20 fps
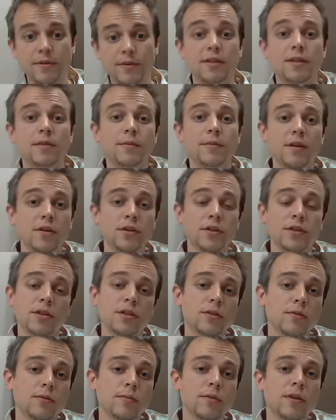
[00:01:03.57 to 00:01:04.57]
in centimeters
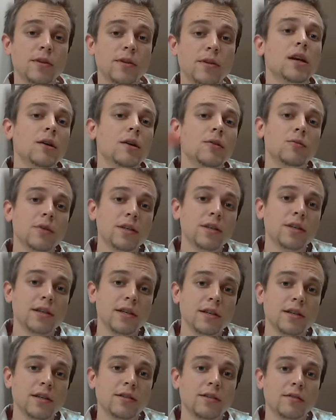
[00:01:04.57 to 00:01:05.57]
cubed, which
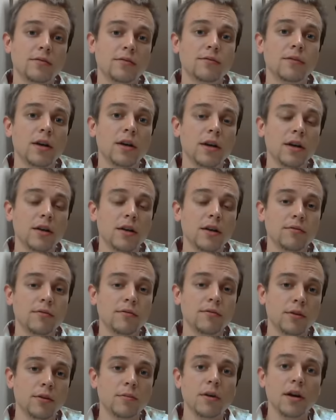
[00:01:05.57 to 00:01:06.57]
is the
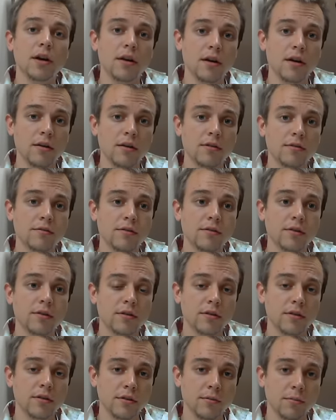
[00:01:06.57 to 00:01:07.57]
volume of
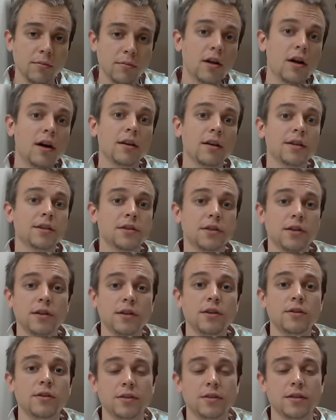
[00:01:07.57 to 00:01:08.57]
the block that you're going
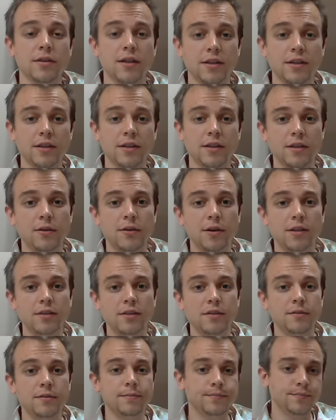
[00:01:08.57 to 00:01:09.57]
to use in the density
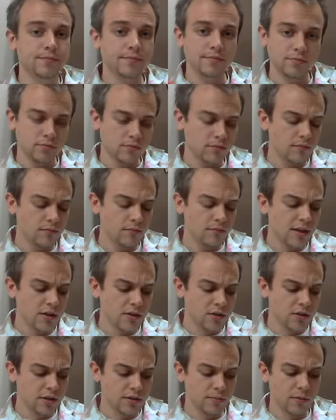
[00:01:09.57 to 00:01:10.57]
equation.
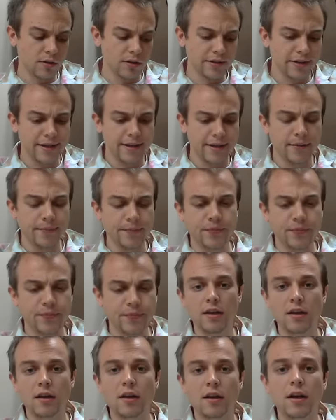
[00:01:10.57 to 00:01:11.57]
Just to point that out.
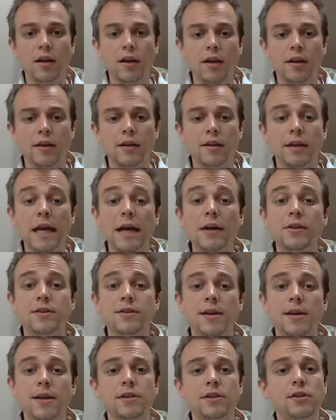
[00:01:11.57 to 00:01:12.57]
Now,
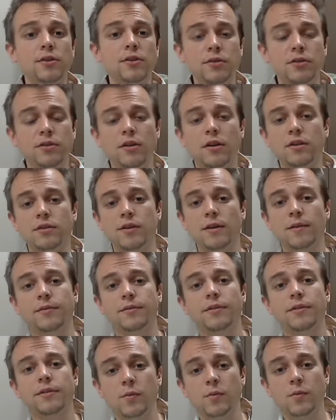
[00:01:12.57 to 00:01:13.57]
Chapter 2 starts off
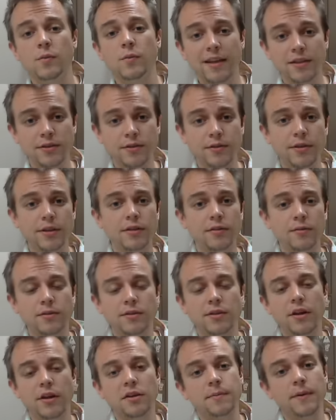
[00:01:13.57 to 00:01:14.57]
with a little bit of history.
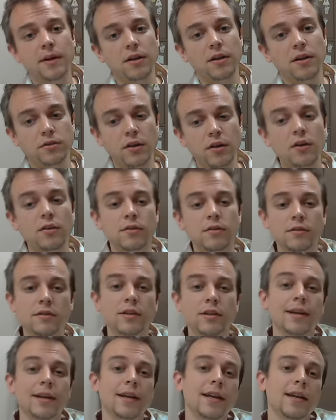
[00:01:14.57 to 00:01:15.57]
Talked about
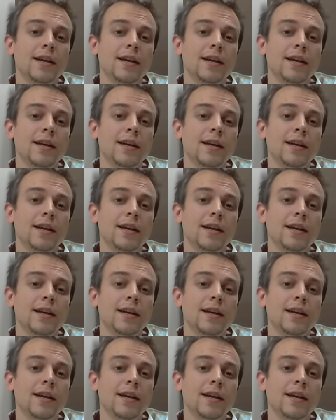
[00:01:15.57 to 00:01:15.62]
Dalton